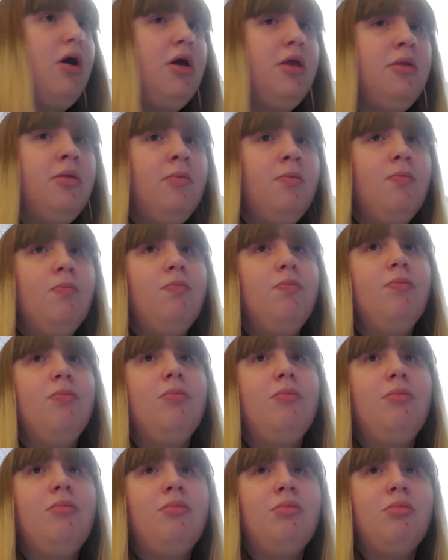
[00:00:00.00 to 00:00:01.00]
on.
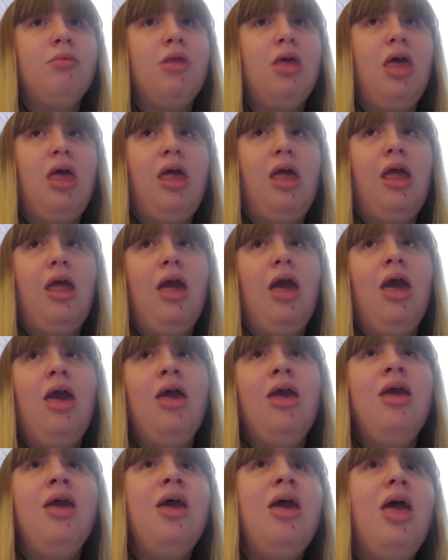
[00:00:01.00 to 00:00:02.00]
I,
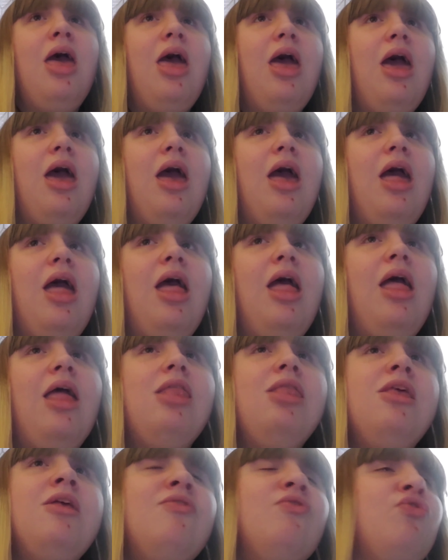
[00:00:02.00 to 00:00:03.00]
I
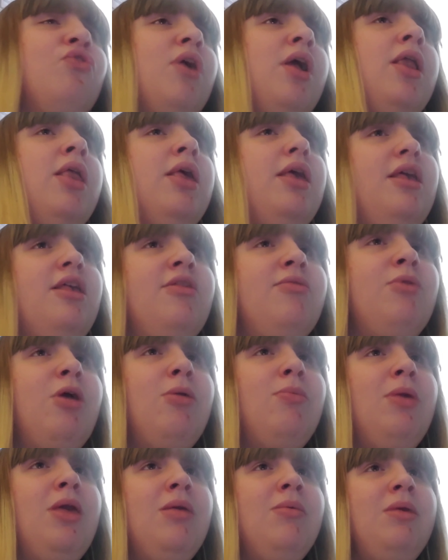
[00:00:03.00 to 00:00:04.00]
this channel is
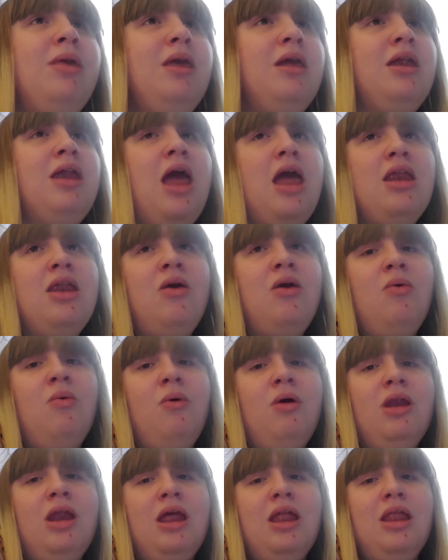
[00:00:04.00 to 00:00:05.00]
my baby and I don't
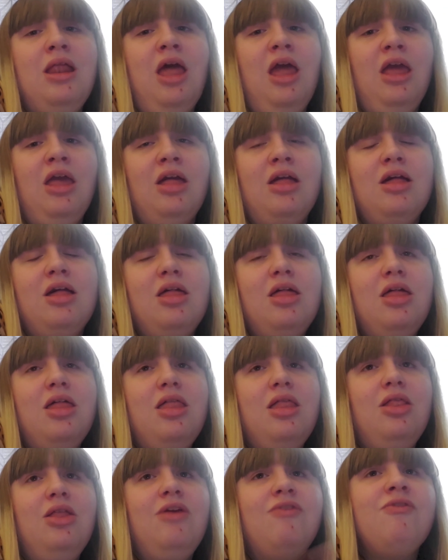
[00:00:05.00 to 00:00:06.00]
want to like
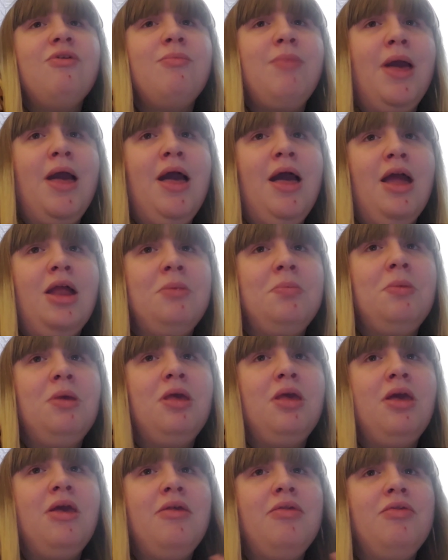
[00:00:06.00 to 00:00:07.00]
leave it behind
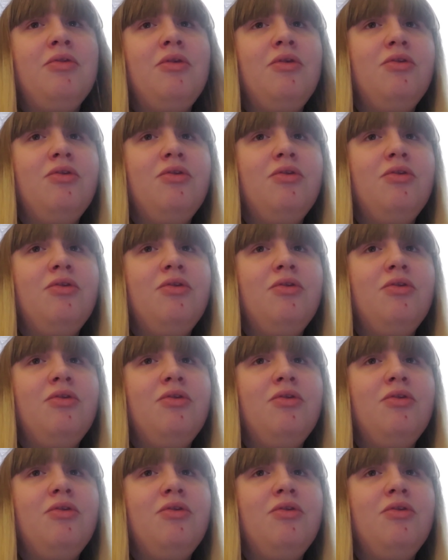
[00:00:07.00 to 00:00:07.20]
because